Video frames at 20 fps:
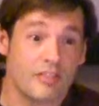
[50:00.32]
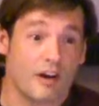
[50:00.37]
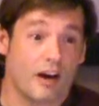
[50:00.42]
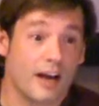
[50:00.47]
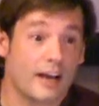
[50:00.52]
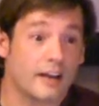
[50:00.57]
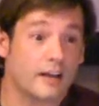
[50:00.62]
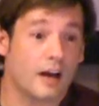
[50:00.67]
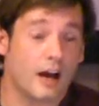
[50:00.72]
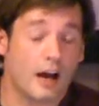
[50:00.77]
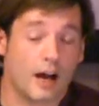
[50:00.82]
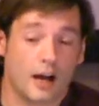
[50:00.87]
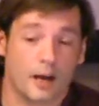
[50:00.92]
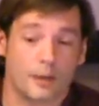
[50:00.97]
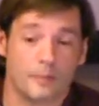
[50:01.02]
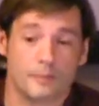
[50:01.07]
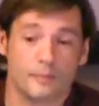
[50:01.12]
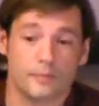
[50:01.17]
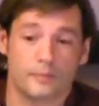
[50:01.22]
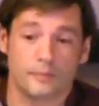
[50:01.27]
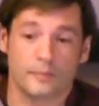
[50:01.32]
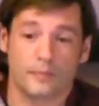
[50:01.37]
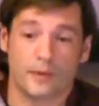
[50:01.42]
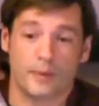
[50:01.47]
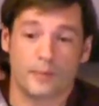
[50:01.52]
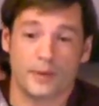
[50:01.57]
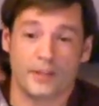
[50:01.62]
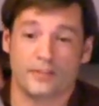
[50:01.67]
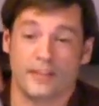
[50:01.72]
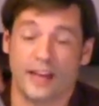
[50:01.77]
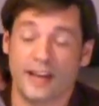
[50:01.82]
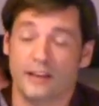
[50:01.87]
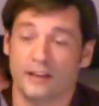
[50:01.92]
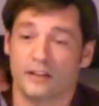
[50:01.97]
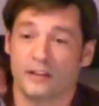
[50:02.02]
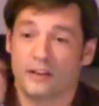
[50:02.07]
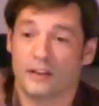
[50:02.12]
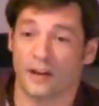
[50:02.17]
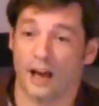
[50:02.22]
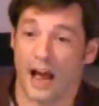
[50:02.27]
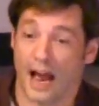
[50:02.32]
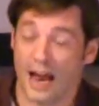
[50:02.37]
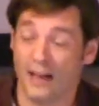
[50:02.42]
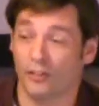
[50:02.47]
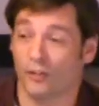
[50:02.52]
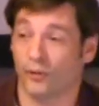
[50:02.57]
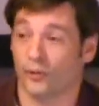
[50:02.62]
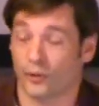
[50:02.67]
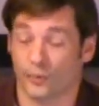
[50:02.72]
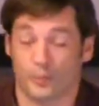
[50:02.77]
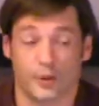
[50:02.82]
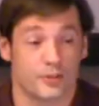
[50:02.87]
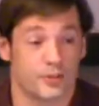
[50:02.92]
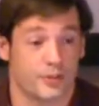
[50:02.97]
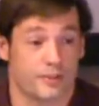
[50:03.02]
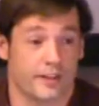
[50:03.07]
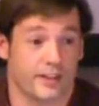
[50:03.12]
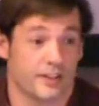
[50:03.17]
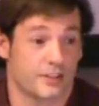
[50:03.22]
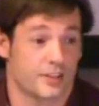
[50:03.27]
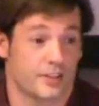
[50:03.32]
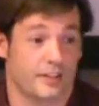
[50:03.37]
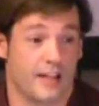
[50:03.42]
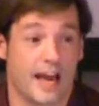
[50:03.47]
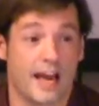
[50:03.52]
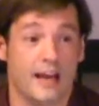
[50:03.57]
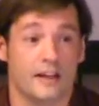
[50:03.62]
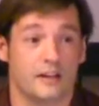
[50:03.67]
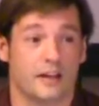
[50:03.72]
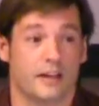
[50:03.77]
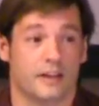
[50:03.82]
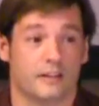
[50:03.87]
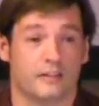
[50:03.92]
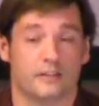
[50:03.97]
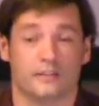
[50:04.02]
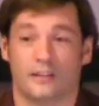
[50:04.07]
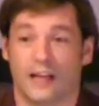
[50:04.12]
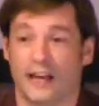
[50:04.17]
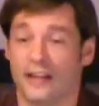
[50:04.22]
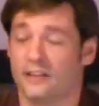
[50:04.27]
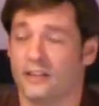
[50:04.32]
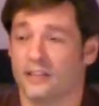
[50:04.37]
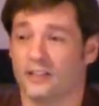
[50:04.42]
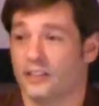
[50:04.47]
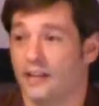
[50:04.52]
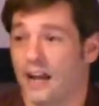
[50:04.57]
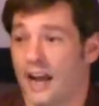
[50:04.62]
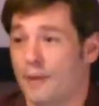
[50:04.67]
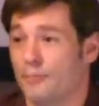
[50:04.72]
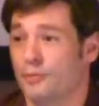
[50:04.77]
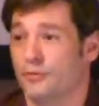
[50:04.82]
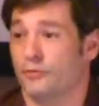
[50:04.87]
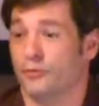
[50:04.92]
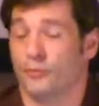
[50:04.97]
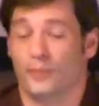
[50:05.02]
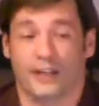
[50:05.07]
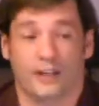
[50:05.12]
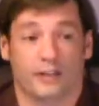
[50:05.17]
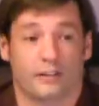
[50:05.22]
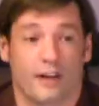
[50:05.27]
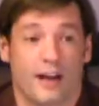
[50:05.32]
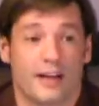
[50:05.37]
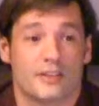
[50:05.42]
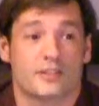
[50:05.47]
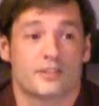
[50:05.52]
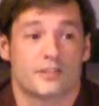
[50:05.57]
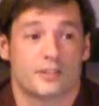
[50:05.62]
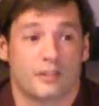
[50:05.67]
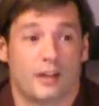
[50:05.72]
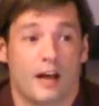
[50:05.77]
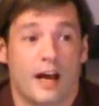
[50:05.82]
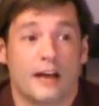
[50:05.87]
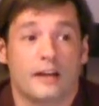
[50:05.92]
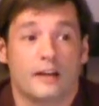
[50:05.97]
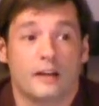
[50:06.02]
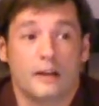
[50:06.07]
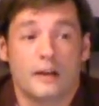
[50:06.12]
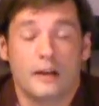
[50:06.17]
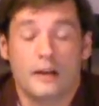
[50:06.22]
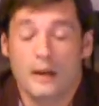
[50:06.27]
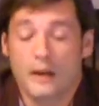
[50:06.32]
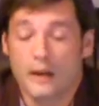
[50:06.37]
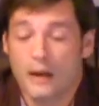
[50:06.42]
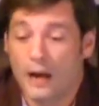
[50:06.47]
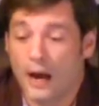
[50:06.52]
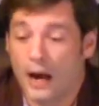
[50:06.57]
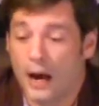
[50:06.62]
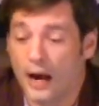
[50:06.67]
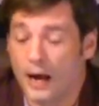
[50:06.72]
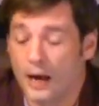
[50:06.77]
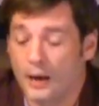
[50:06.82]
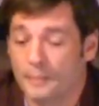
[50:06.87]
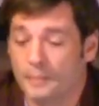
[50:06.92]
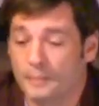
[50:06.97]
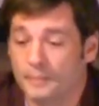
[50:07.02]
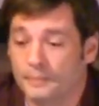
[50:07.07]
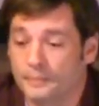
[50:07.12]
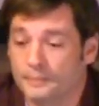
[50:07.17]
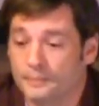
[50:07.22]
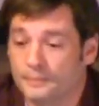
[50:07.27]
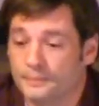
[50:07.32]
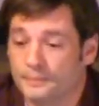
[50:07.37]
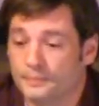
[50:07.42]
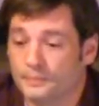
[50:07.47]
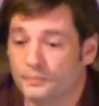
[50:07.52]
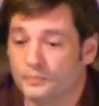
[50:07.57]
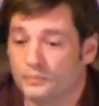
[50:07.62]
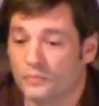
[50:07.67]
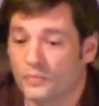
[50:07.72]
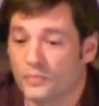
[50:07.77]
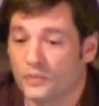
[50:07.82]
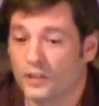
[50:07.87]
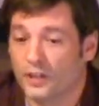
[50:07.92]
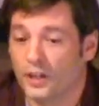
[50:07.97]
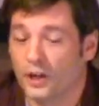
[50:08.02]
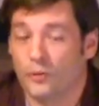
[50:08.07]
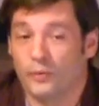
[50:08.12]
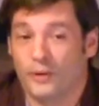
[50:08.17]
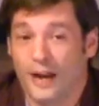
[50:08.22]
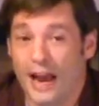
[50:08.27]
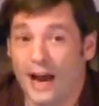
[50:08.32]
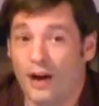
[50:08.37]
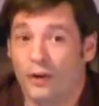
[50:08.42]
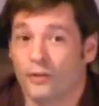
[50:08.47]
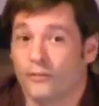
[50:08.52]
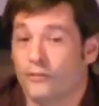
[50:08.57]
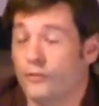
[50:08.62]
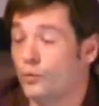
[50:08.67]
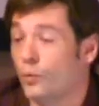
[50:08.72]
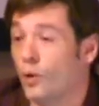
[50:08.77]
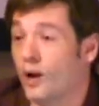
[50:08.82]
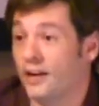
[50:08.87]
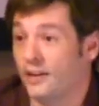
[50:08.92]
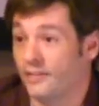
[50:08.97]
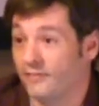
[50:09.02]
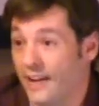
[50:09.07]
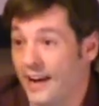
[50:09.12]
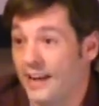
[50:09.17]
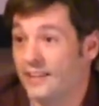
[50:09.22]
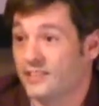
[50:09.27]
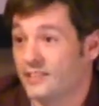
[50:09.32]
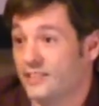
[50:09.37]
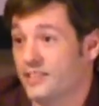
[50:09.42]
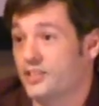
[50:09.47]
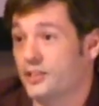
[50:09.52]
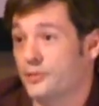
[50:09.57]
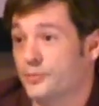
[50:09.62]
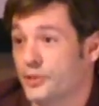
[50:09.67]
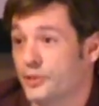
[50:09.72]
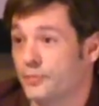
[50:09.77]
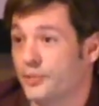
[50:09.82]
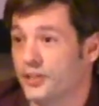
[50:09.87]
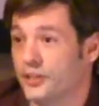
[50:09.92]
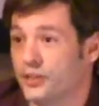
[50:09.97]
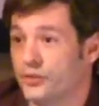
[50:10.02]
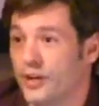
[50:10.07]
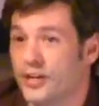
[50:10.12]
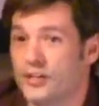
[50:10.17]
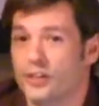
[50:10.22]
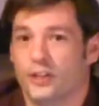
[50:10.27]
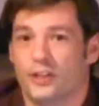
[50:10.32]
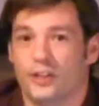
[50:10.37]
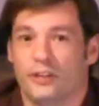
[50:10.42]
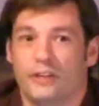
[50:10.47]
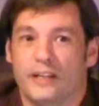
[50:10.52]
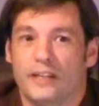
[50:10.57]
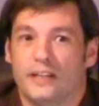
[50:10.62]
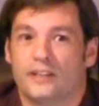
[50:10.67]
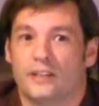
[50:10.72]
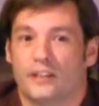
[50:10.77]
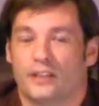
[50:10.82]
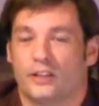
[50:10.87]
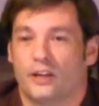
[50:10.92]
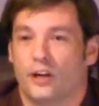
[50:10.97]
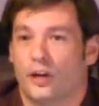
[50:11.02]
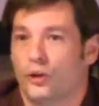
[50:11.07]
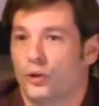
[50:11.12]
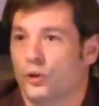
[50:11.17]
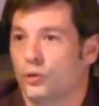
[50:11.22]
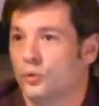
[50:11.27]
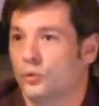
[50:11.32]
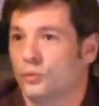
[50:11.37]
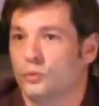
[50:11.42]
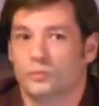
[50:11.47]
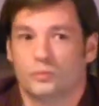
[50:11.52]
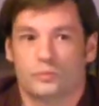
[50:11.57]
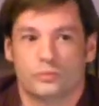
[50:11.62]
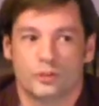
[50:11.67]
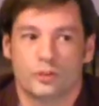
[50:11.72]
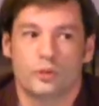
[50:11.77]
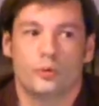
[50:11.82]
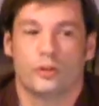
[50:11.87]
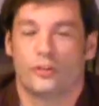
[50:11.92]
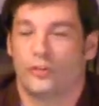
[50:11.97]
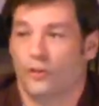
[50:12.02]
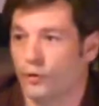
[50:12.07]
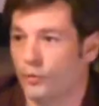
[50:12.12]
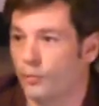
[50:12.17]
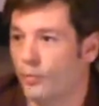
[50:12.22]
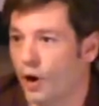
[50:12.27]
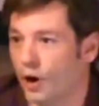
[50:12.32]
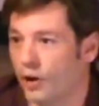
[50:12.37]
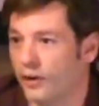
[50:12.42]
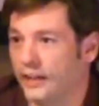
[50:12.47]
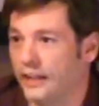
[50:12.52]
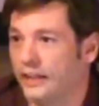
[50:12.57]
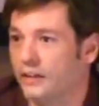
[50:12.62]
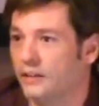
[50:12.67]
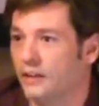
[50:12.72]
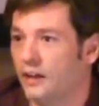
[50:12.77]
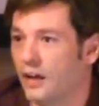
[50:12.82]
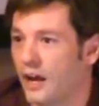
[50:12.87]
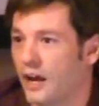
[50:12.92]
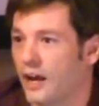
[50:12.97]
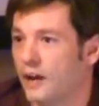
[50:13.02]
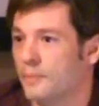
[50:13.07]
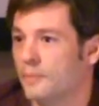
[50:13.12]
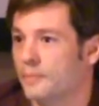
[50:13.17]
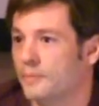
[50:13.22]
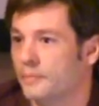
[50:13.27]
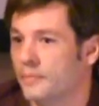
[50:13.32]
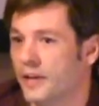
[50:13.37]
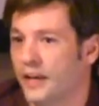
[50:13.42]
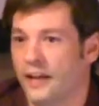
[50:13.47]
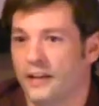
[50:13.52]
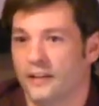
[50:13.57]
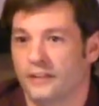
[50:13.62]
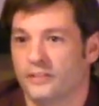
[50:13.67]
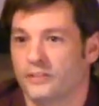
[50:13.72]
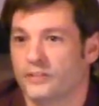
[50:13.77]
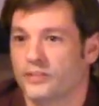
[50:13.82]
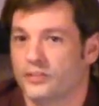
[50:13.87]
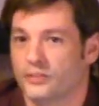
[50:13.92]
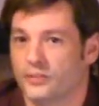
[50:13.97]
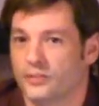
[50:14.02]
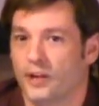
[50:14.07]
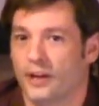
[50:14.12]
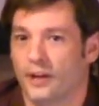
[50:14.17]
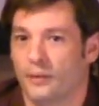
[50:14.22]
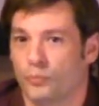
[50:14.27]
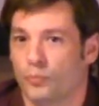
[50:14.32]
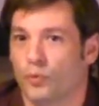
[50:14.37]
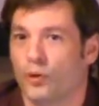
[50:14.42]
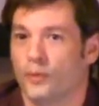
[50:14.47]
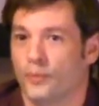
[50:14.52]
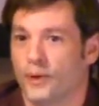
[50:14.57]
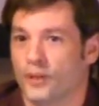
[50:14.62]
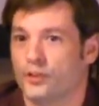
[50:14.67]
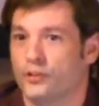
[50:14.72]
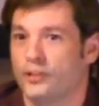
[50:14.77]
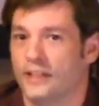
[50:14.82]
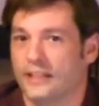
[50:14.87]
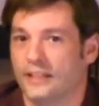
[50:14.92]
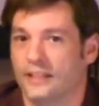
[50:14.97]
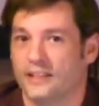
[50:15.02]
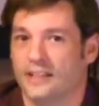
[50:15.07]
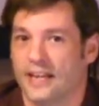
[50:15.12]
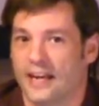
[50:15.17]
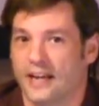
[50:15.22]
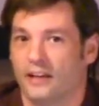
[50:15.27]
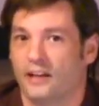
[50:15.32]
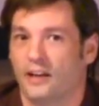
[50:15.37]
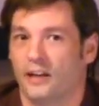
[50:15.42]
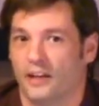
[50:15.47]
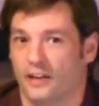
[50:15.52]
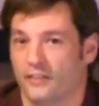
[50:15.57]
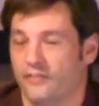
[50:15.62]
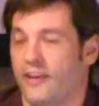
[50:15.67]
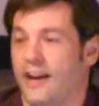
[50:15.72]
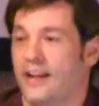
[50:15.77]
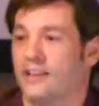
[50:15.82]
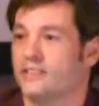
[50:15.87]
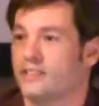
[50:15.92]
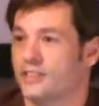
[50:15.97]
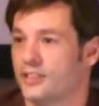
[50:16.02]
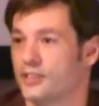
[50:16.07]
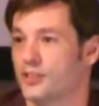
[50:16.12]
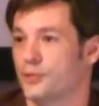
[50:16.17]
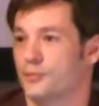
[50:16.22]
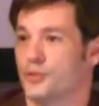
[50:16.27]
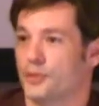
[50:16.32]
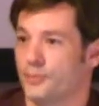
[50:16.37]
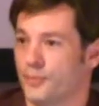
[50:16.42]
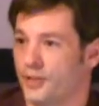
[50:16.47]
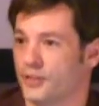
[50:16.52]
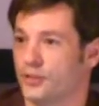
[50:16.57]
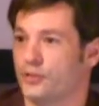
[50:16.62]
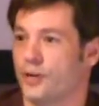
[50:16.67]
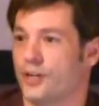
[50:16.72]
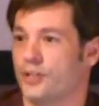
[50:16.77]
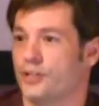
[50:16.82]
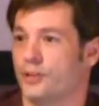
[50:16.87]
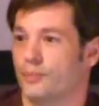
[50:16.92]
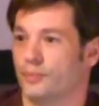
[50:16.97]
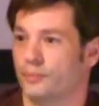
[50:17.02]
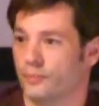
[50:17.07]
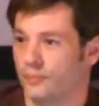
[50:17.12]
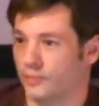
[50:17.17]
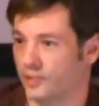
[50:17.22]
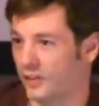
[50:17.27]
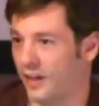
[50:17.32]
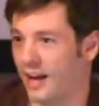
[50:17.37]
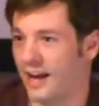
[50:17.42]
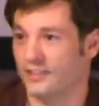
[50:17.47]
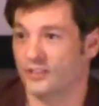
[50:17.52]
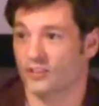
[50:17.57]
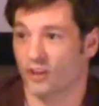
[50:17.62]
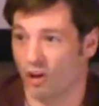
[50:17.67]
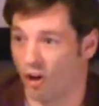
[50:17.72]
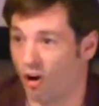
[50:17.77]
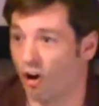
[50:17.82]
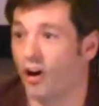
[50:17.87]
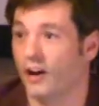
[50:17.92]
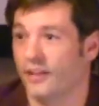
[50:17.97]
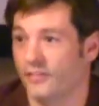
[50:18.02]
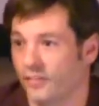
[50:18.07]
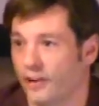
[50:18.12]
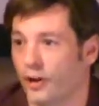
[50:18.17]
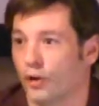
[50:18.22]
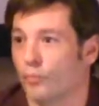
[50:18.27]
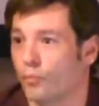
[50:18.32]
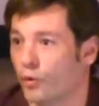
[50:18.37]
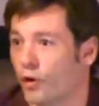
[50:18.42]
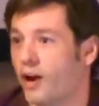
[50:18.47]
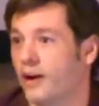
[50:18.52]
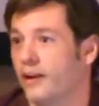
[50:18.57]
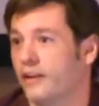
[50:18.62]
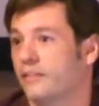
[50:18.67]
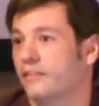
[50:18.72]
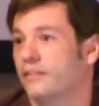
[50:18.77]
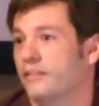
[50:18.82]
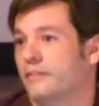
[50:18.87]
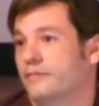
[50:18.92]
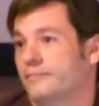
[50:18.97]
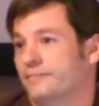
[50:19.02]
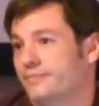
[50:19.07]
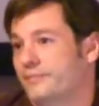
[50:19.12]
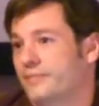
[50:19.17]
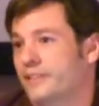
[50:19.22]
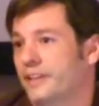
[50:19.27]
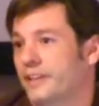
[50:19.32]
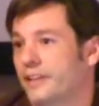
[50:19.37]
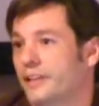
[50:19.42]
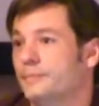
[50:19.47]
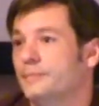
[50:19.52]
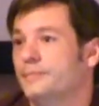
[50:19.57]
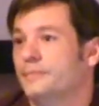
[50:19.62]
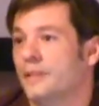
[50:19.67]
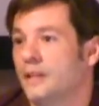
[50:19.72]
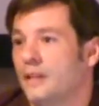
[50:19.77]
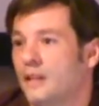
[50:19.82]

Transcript: I thought. Um, I mean, they I learned a bunch of things in that, and that doesn't happen for me in classes a lot. Um, you know, now if you want advanced systems administration, you need to go to a third party, um, and and pretty much you need to take an advanced systems administration class on their product, you know.